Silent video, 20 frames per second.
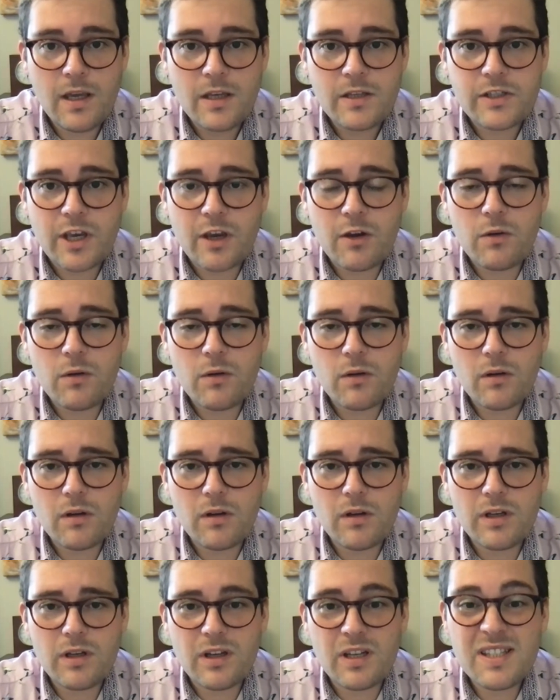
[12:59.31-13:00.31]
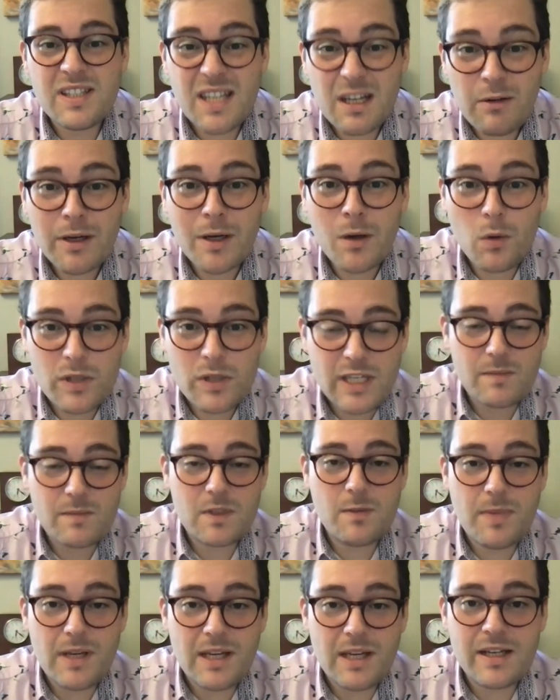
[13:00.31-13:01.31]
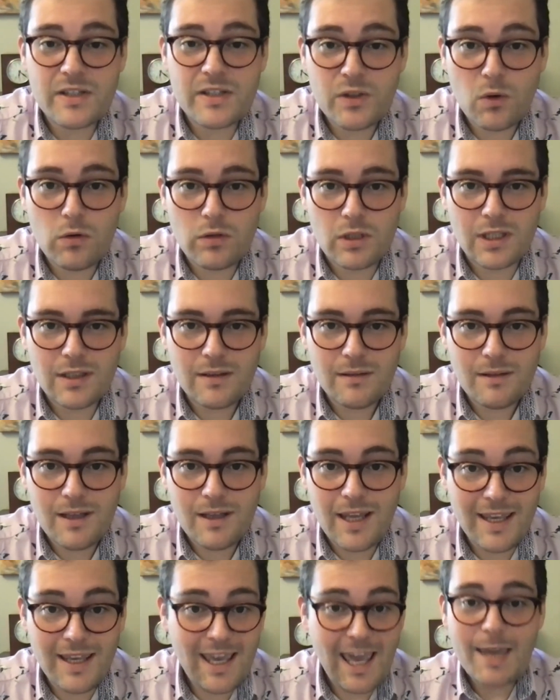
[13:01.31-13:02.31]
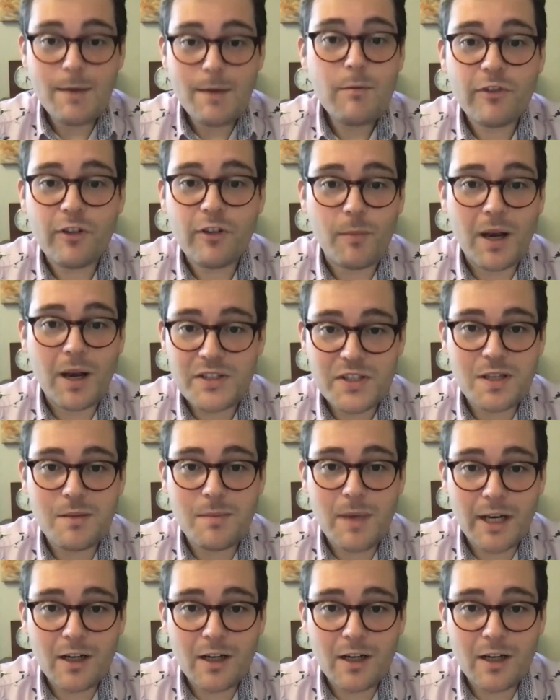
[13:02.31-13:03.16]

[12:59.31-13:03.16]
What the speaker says: So considering autism to be a disorder, it came from us in the